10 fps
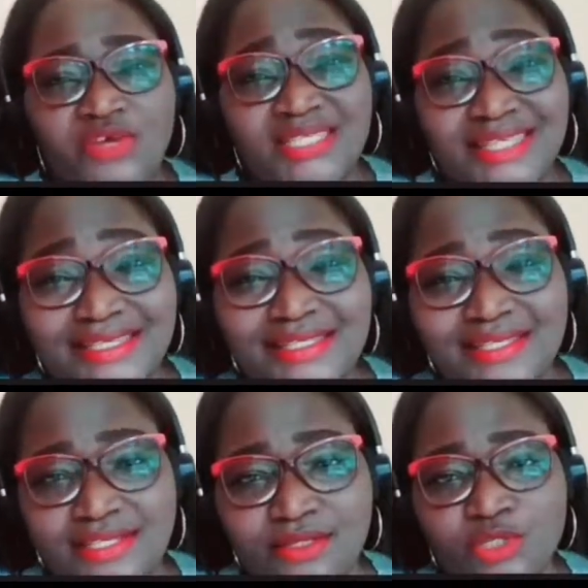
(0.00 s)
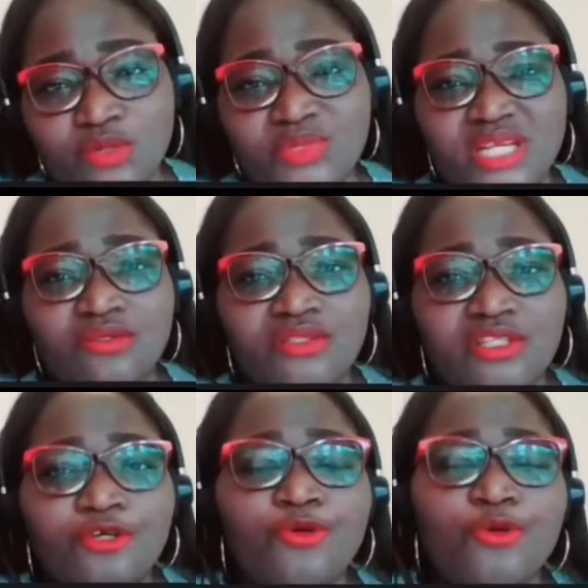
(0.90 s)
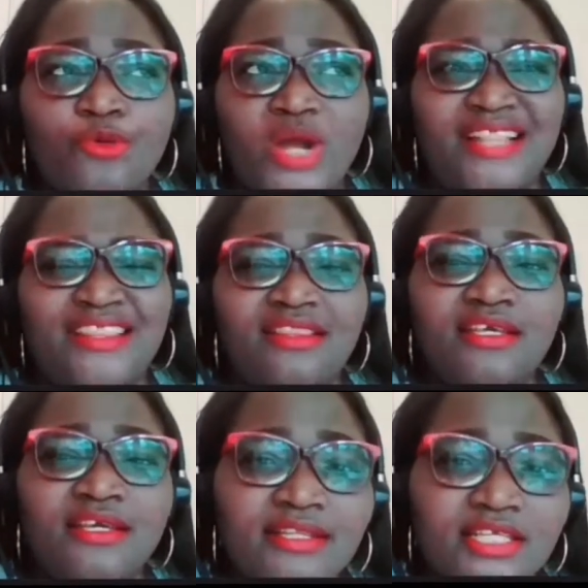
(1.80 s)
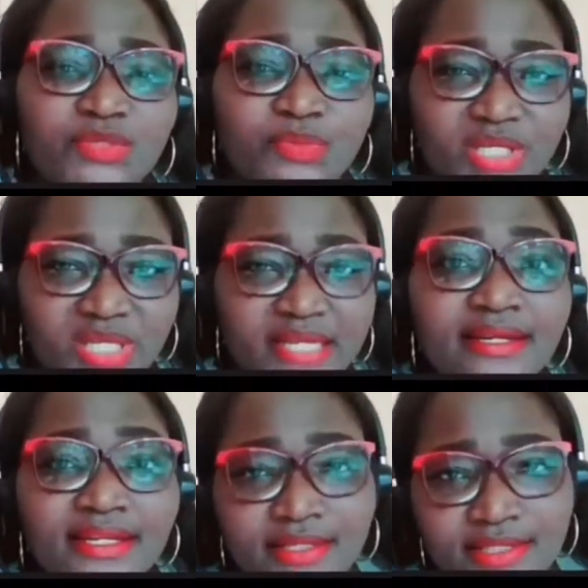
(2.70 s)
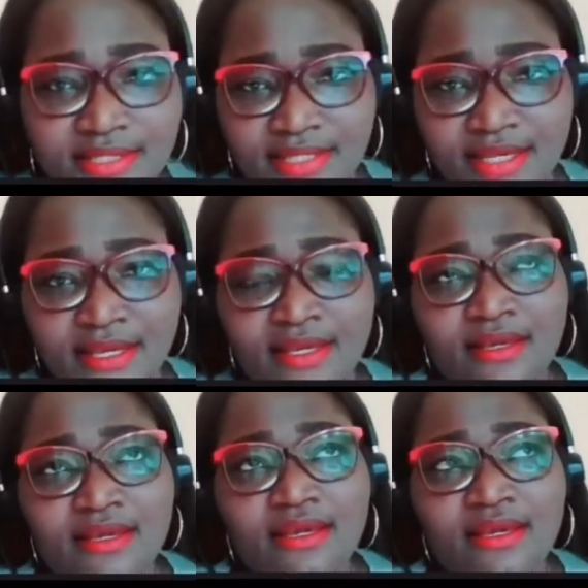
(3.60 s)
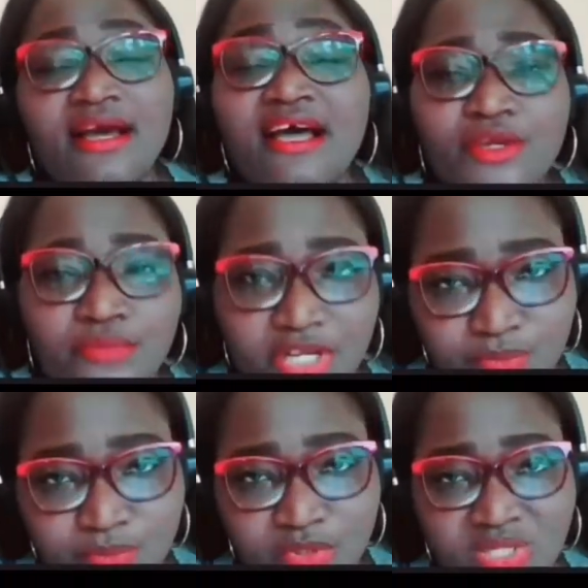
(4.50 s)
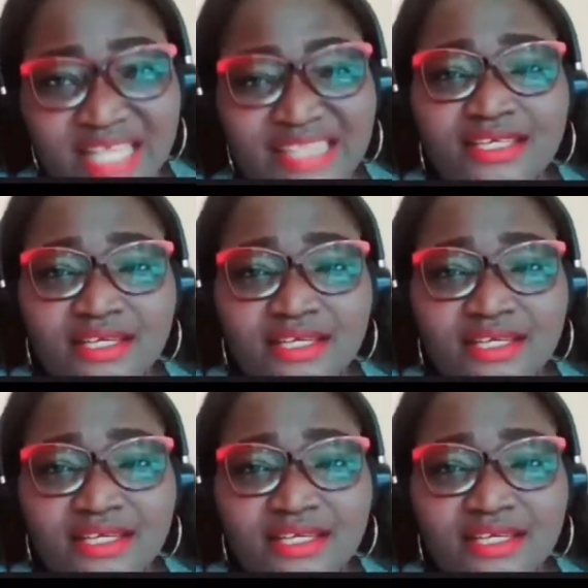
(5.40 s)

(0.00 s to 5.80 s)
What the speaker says: we've assessed the symptoms and you think, oh, I think this patient needs a higher response.